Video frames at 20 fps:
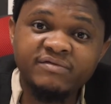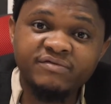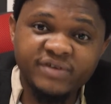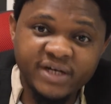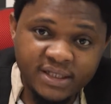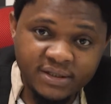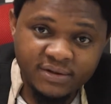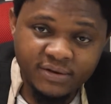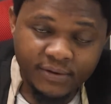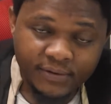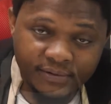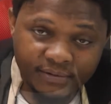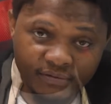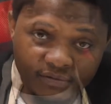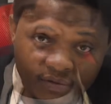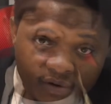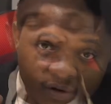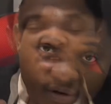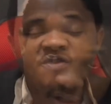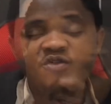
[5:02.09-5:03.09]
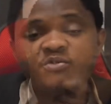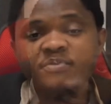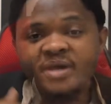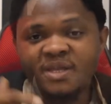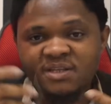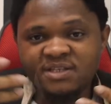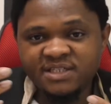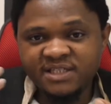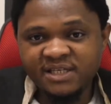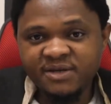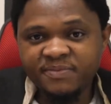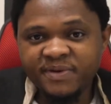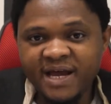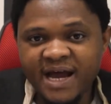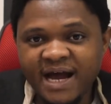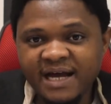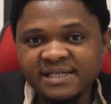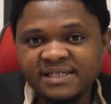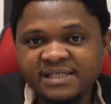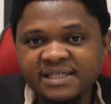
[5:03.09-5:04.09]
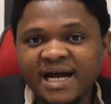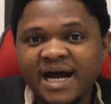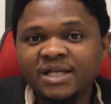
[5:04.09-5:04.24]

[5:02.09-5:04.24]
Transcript: vendor. if you may still be asking,